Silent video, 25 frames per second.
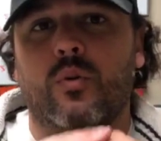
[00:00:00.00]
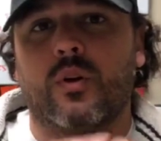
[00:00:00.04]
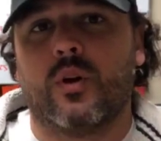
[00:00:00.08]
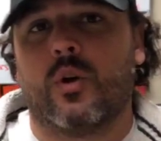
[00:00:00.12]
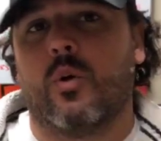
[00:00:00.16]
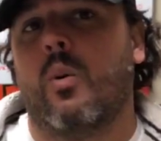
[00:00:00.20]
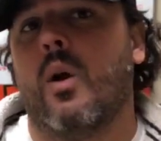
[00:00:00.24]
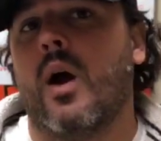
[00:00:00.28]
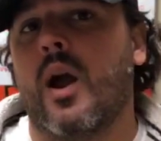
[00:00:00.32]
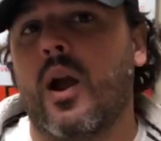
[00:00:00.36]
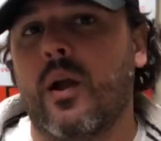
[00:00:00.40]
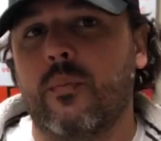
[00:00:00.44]

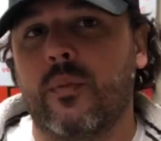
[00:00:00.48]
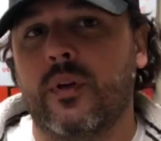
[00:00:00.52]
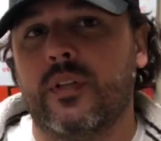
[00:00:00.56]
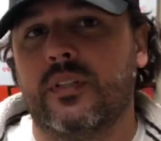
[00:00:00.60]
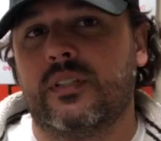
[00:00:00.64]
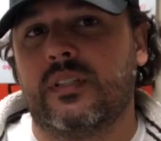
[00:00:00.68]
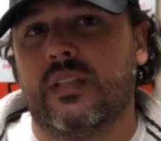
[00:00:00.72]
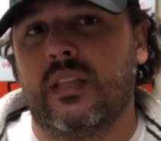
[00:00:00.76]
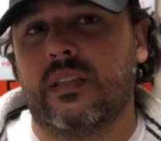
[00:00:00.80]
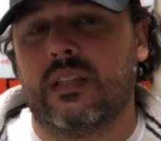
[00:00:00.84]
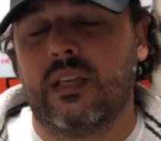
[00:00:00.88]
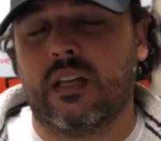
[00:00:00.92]

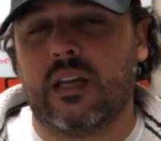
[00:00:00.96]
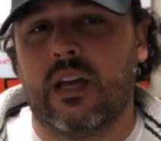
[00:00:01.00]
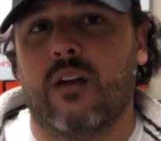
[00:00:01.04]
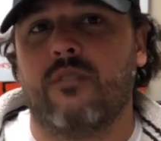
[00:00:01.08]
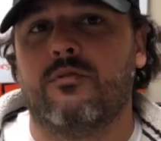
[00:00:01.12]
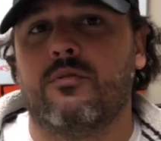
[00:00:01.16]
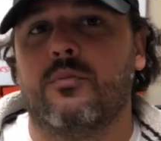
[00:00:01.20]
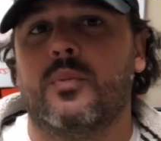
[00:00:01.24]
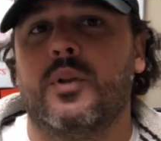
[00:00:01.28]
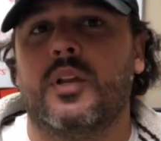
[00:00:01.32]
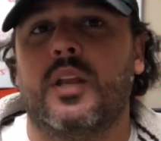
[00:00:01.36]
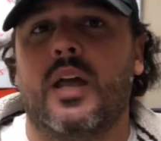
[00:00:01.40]
requirements that the
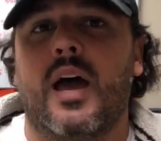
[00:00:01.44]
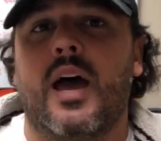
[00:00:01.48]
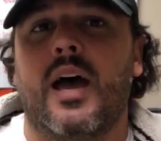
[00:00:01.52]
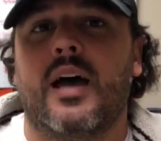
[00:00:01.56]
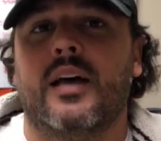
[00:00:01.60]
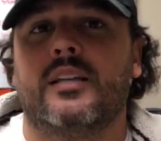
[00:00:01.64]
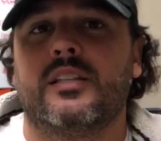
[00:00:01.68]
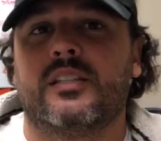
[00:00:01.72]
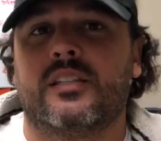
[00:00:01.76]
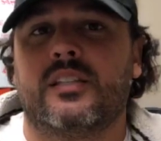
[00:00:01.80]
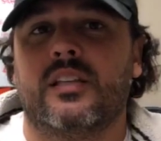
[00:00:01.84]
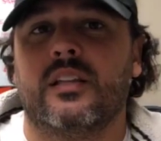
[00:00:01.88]
government
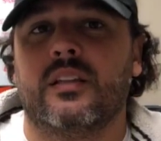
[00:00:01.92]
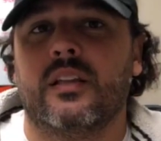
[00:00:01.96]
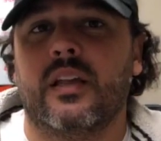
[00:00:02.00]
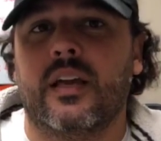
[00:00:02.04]
has to,